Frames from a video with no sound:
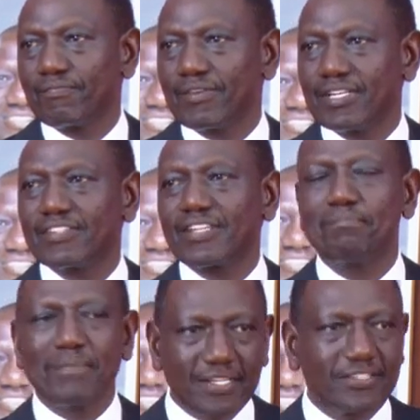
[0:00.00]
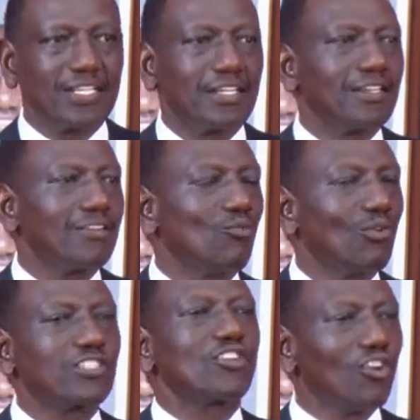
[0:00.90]
It is amazing
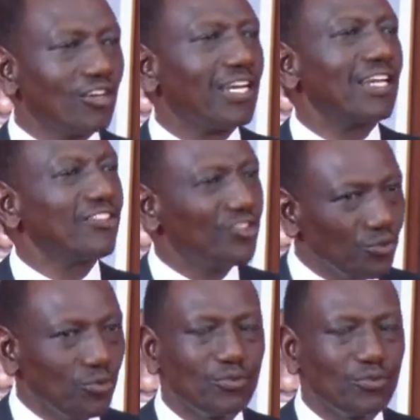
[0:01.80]
what God can do.